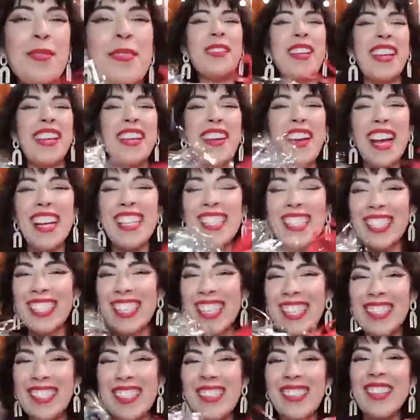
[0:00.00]

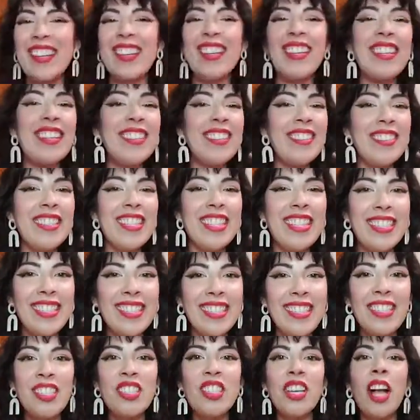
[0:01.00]
congratulations on your new
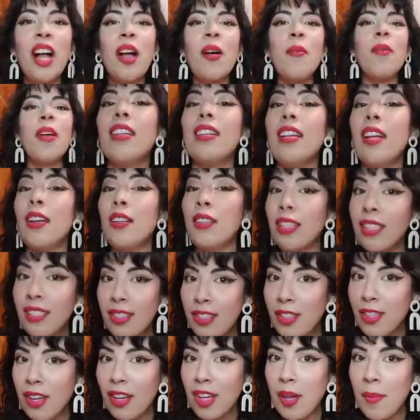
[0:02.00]
teaching job. Now
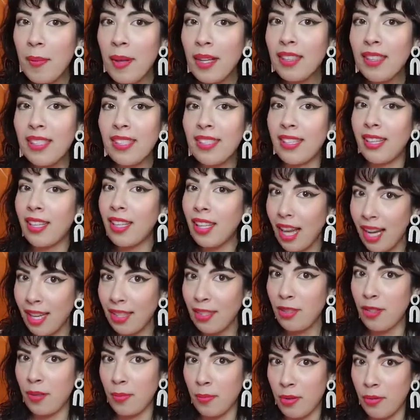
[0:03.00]
let's talk about this
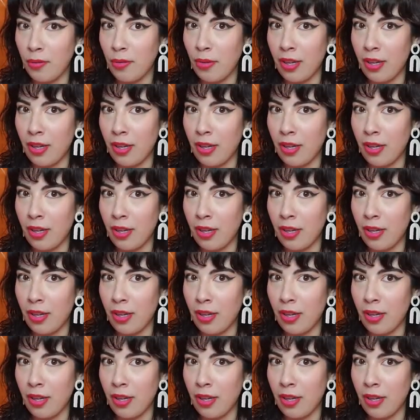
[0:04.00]
classroom of